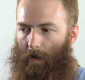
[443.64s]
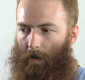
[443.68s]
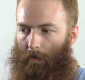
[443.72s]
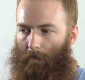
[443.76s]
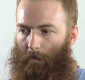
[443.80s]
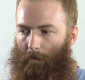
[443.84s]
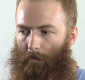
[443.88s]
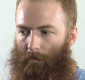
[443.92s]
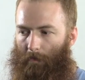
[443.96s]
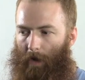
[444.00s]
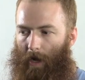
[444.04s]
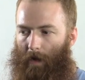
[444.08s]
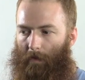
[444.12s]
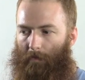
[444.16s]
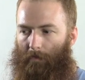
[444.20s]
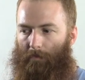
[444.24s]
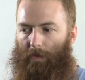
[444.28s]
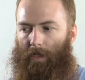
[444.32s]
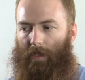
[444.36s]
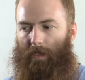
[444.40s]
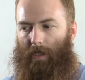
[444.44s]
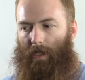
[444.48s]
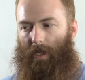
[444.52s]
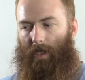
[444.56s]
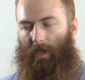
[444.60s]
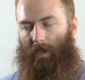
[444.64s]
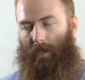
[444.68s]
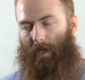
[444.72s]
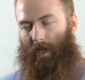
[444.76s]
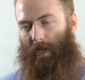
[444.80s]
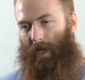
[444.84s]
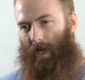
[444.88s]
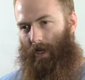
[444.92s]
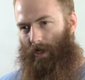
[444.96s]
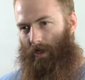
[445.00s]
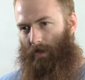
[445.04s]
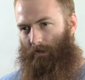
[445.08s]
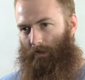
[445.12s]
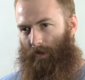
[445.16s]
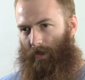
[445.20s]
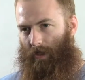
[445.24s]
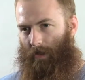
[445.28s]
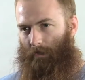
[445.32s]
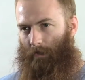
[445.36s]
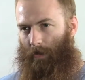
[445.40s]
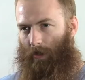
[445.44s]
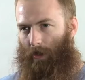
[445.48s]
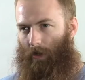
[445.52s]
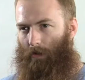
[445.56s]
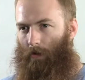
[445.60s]
by building a connection with
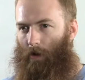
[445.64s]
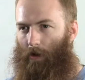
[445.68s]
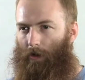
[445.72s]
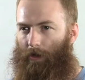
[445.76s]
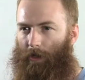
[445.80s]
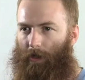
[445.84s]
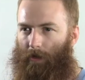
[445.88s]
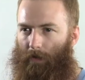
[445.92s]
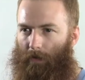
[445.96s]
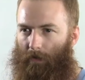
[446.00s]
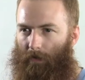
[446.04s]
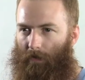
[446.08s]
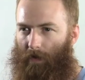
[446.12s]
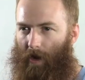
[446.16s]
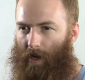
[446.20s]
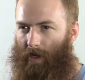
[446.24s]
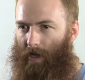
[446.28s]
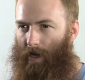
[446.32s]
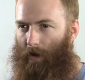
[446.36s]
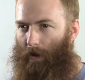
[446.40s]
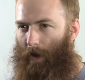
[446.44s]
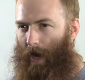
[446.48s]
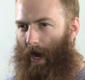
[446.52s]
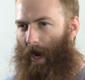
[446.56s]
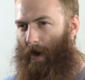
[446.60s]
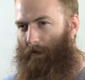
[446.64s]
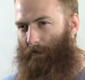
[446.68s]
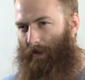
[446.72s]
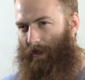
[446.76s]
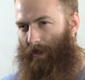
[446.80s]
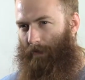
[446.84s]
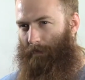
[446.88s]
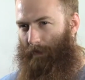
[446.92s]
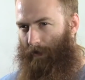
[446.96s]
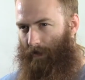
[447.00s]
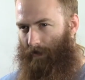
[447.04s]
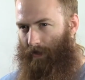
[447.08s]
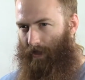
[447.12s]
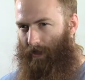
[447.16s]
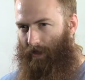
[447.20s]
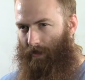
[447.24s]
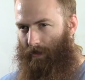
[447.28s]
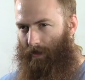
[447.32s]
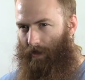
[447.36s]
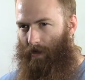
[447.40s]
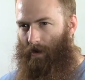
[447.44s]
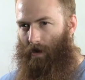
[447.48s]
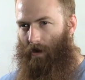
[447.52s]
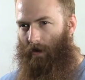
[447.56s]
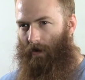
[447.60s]
someone, you also find out how experienced
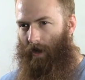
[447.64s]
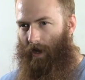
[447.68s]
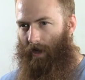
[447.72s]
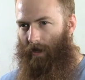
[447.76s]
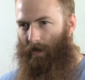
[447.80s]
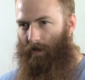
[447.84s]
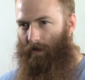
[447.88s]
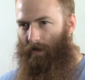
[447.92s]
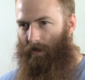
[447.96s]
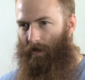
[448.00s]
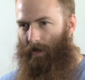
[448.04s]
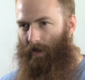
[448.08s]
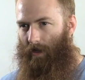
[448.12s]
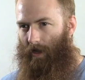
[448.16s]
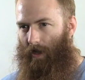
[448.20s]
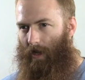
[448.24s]
they are at it,